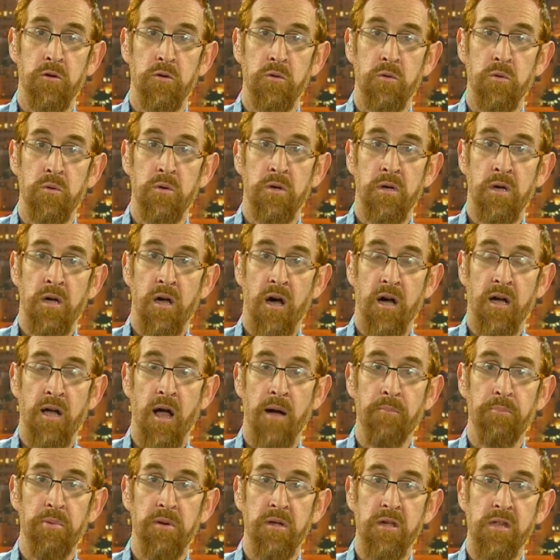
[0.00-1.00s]
who
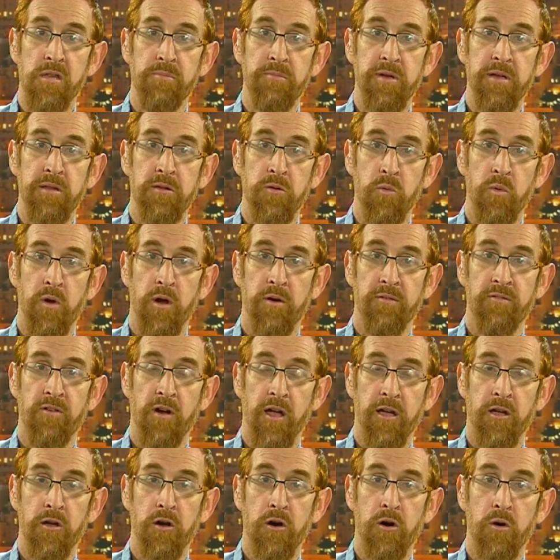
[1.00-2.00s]
accompanies me to wherever
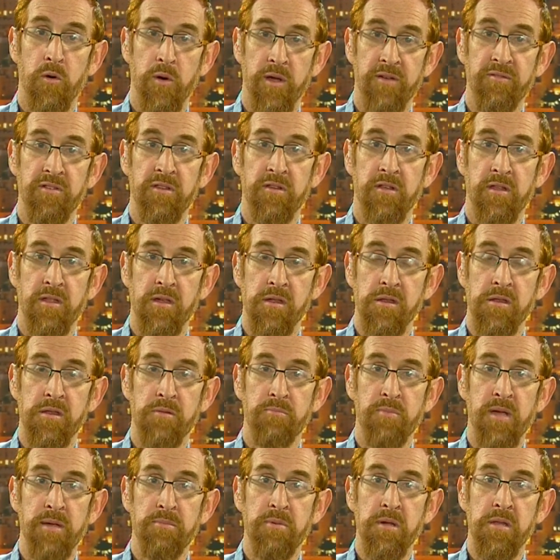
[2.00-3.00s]
I go, even to this
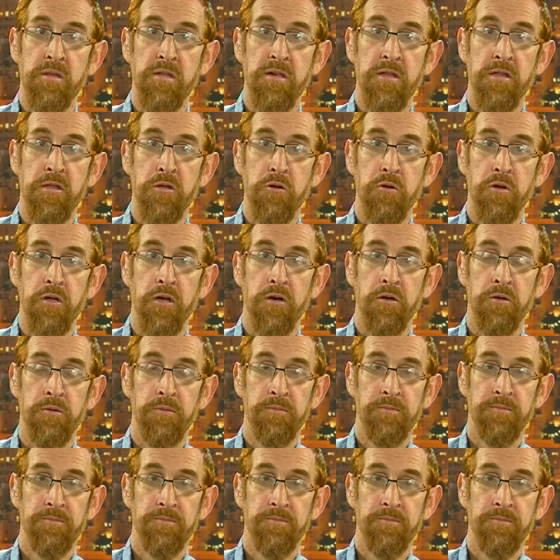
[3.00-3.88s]
BBC studio.